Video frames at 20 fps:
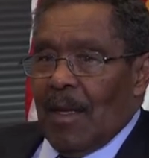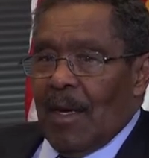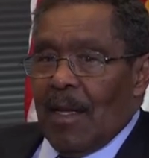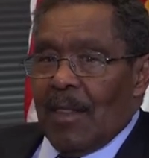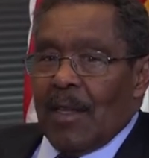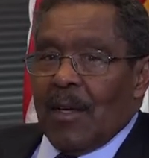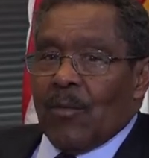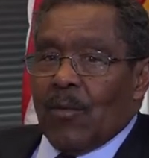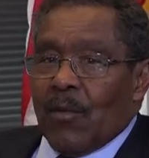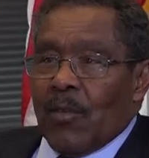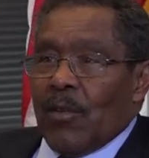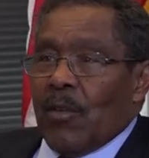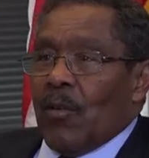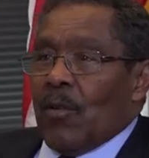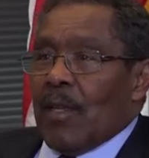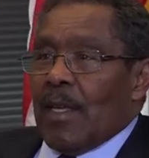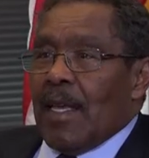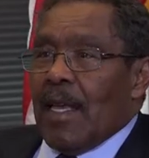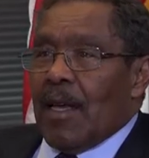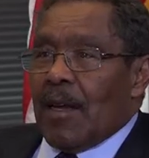I think we're the
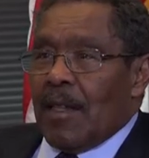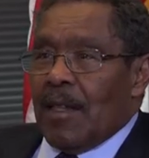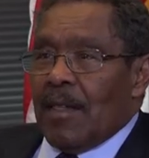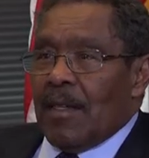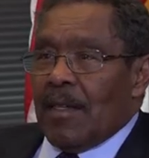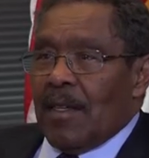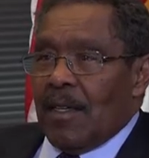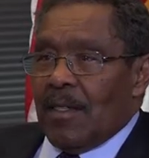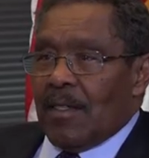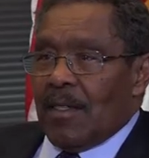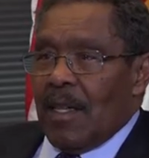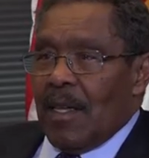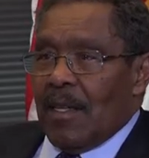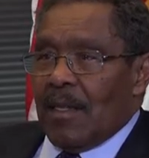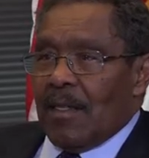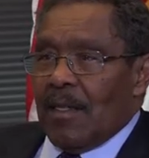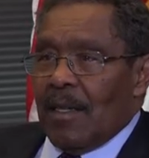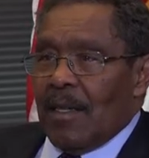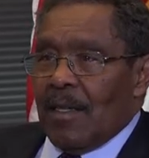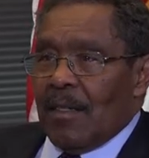only county that does
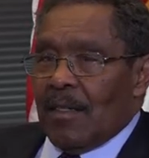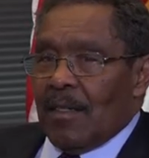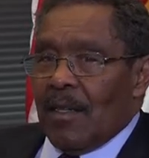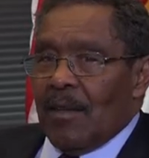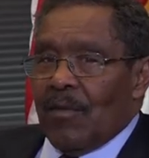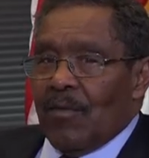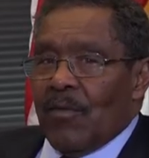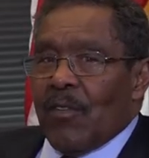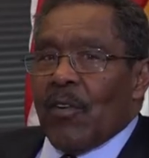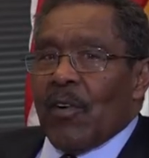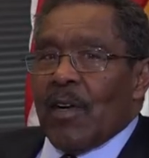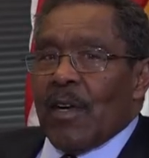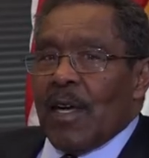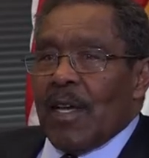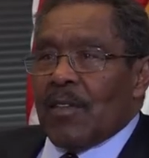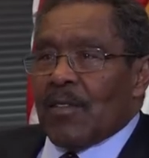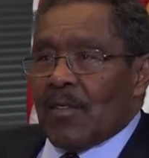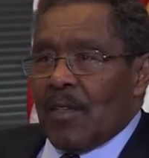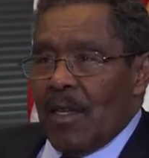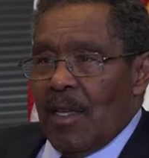that, and it's a very
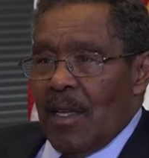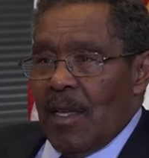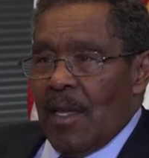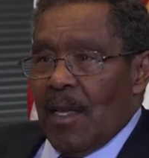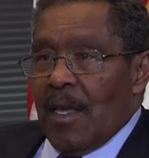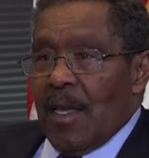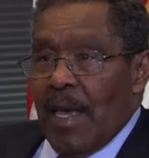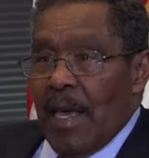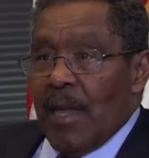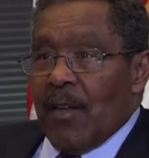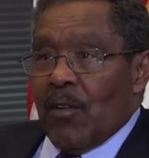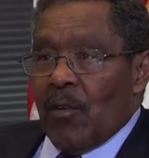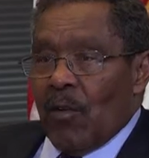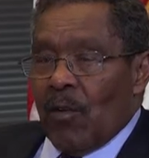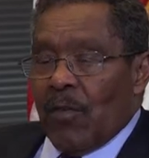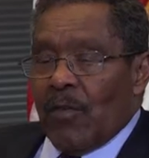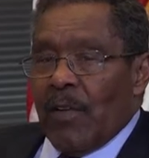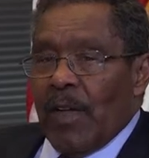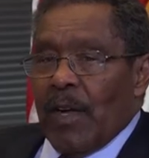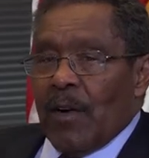nice
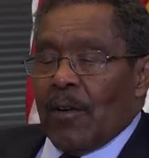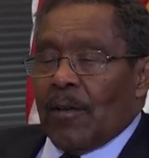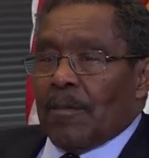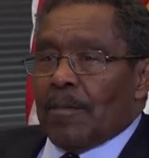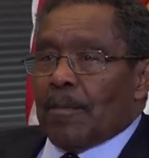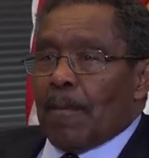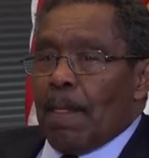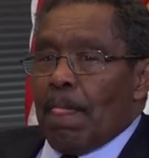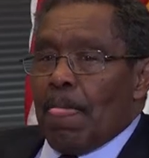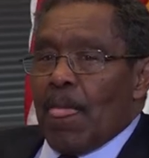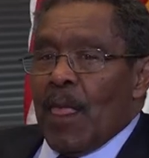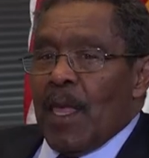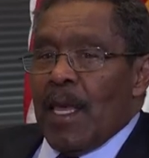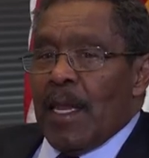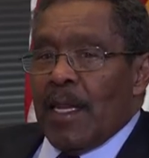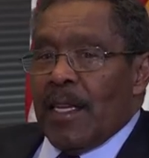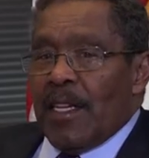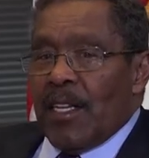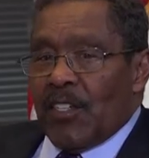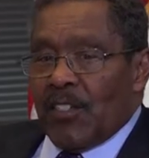annual affair.
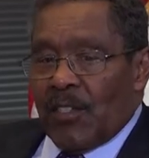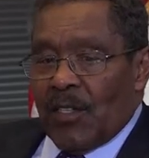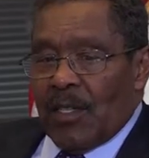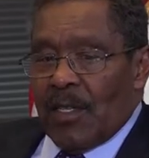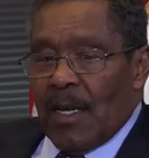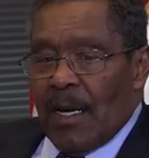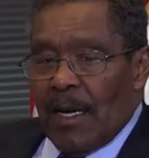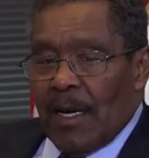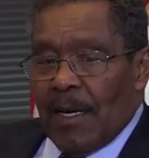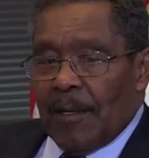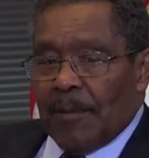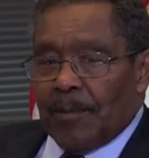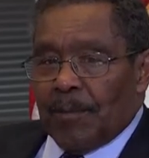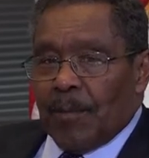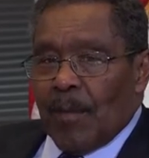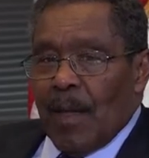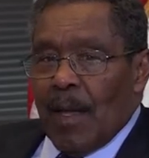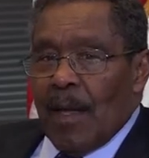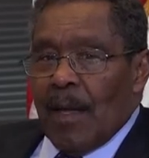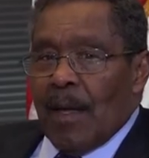In addition,
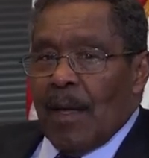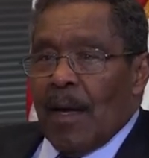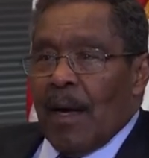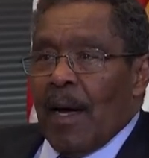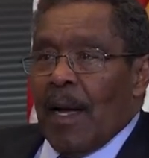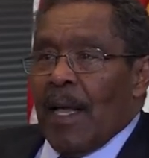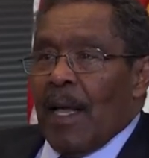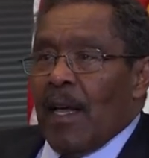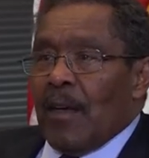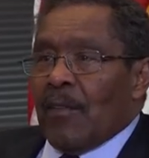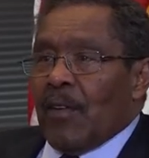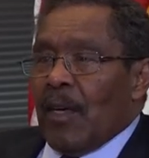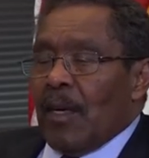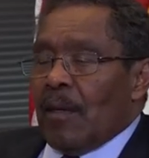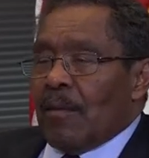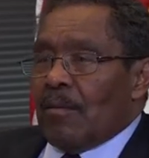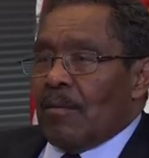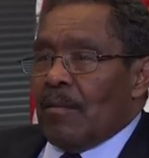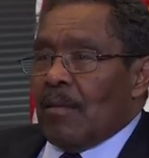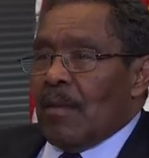I have
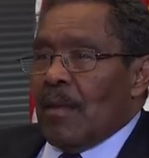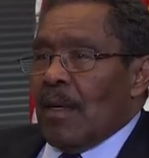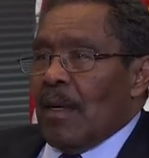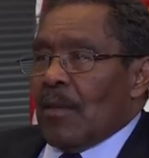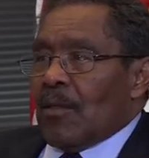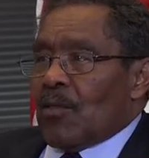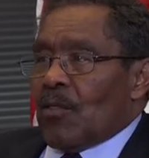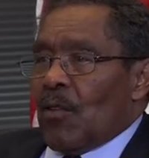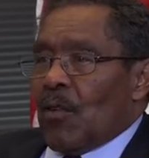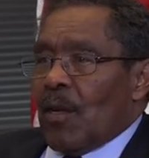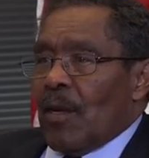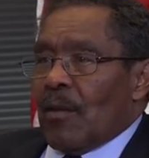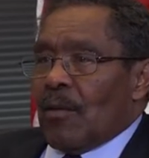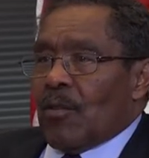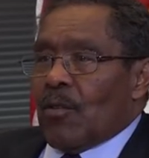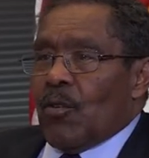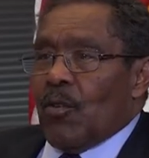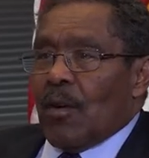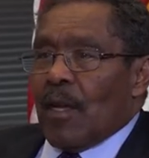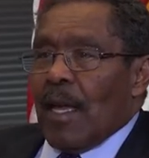a sort of
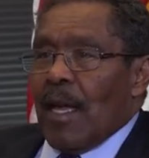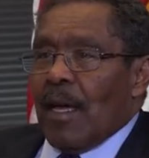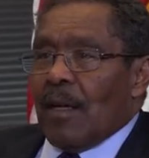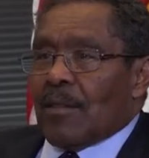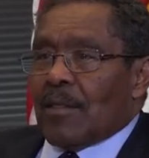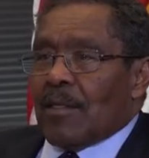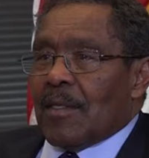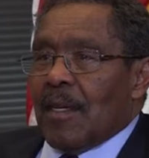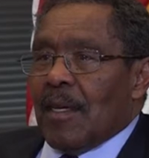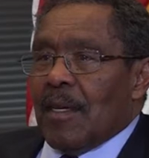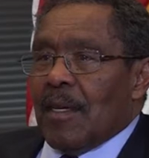cookout